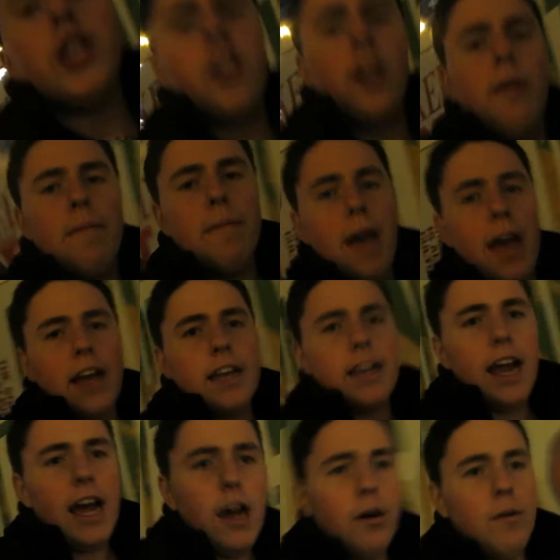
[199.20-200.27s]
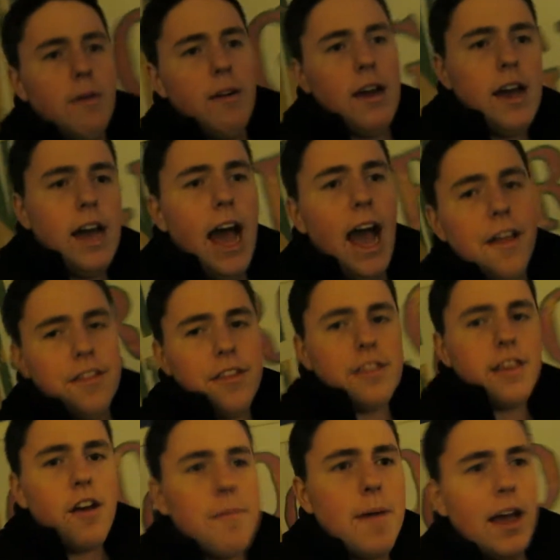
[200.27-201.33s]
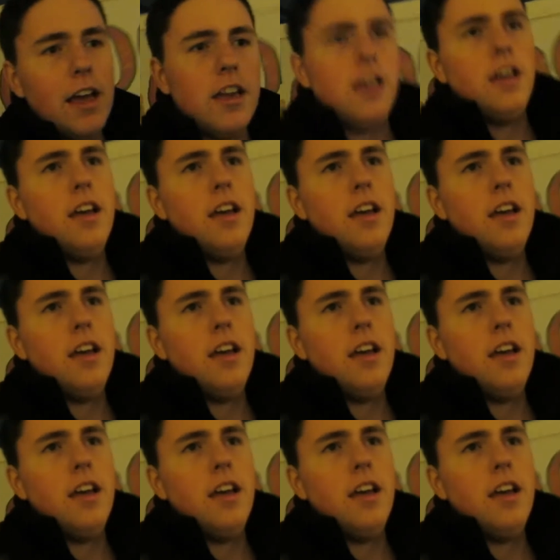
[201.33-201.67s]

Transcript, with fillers: So we're back now at South Bank.